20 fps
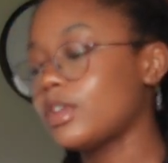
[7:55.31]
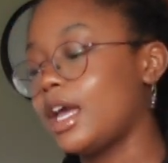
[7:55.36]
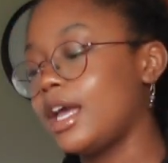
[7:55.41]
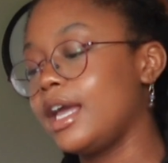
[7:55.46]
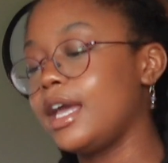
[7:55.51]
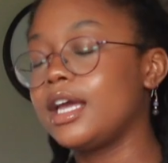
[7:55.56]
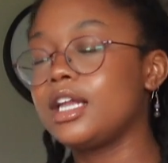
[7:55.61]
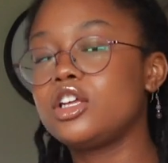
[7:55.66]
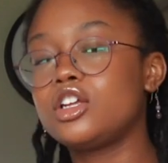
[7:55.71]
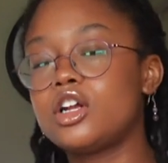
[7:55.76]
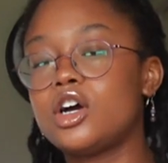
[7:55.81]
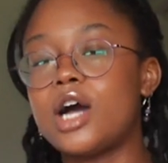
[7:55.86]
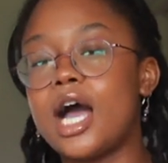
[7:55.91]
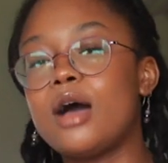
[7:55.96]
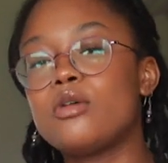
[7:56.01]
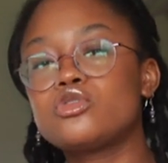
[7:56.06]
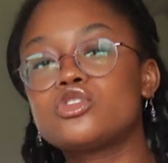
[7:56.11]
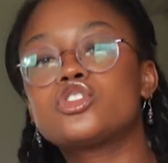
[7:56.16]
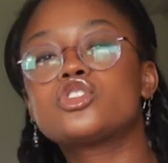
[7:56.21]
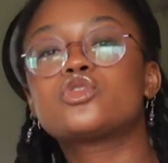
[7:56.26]
And
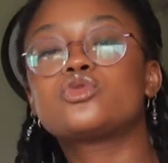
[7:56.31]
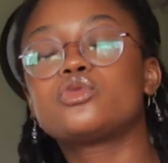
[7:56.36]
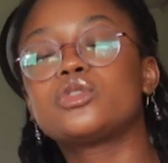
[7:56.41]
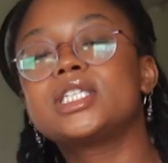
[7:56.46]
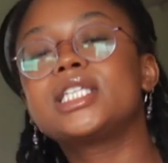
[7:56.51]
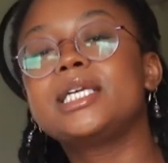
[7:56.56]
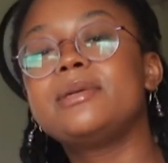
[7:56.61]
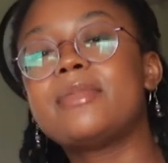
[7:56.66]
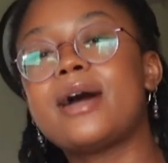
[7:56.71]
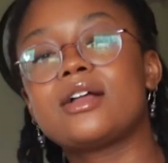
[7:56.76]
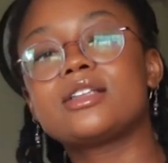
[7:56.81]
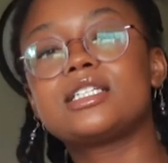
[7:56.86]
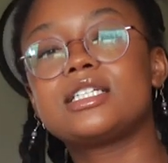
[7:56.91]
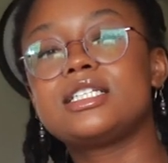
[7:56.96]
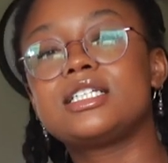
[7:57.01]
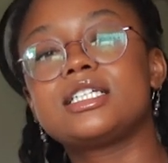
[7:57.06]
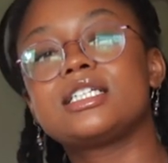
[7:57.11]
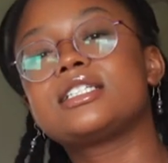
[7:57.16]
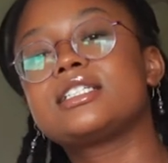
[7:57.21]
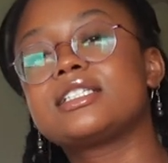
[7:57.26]
I was just really about
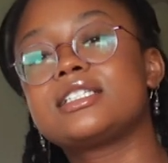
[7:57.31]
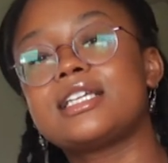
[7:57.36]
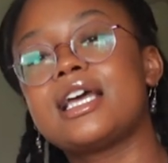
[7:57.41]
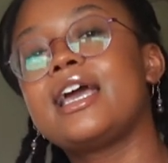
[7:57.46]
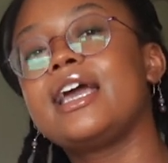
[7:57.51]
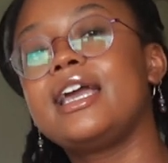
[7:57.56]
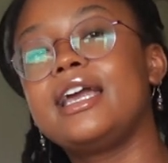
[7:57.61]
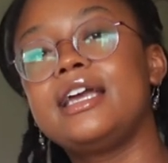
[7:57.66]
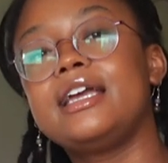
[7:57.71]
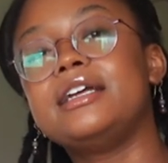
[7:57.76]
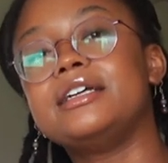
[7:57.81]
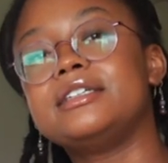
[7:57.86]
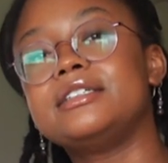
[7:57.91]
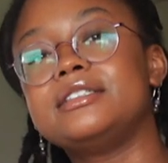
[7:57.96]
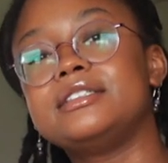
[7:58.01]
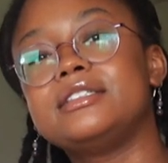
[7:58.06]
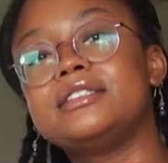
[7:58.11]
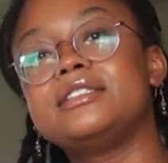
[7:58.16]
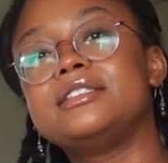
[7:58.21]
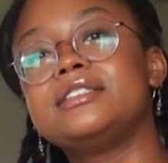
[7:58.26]
to just say,
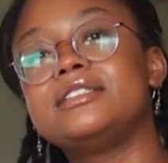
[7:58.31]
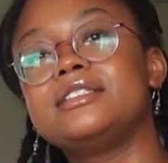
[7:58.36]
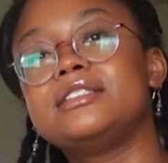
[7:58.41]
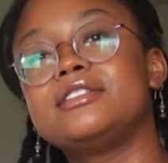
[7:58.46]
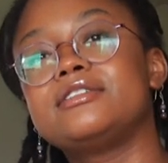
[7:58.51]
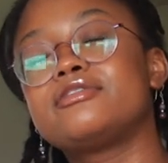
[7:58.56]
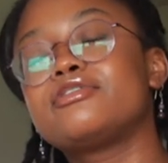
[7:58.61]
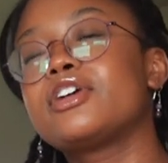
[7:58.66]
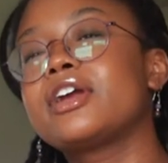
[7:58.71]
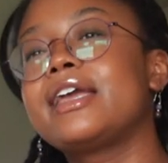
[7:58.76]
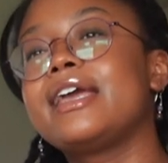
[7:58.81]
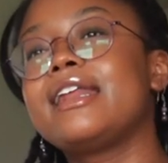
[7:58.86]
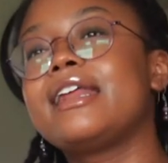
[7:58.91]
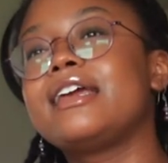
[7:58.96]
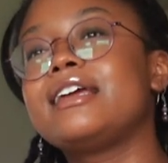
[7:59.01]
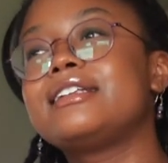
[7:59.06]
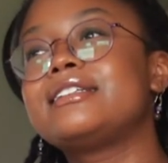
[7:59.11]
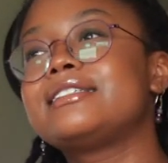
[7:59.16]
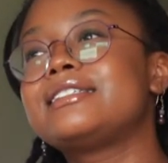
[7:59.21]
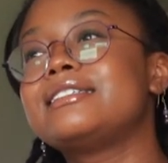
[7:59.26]
forget
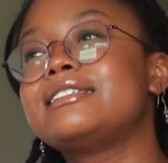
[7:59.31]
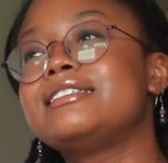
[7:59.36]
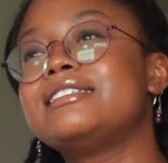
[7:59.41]
it.